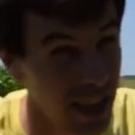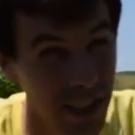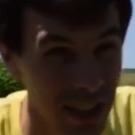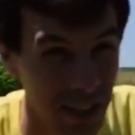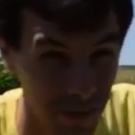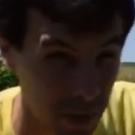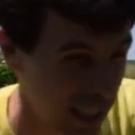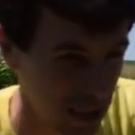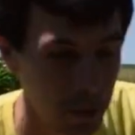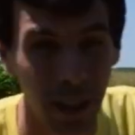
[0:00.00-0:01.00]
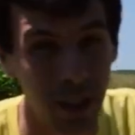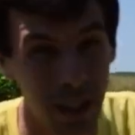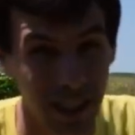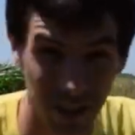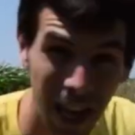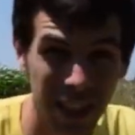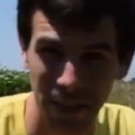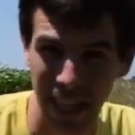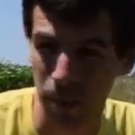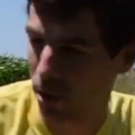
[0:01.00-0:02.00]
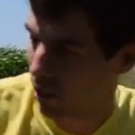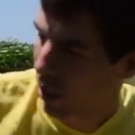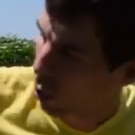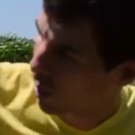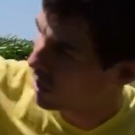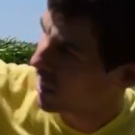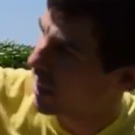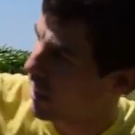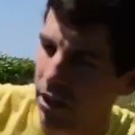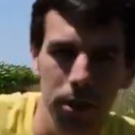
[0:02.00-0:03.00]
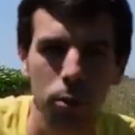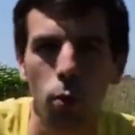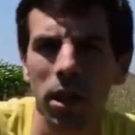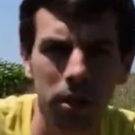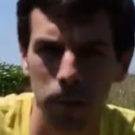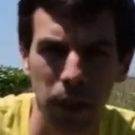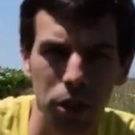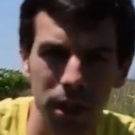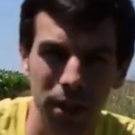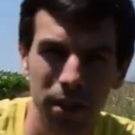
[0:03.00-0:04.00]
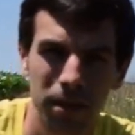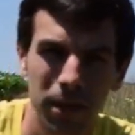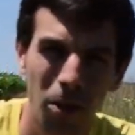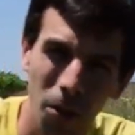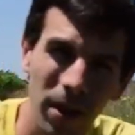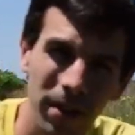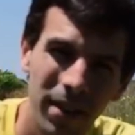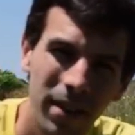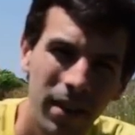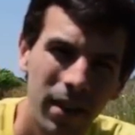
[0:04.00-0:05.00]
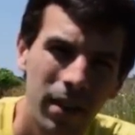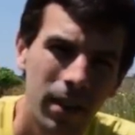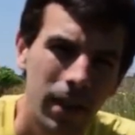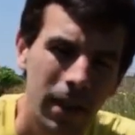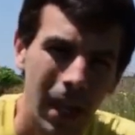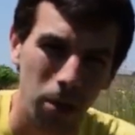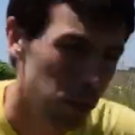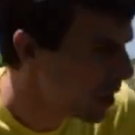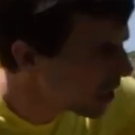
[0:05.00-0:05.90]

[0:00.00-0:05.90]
dozens of plant species and lots of animals, whereas here it's just one species, corn. And when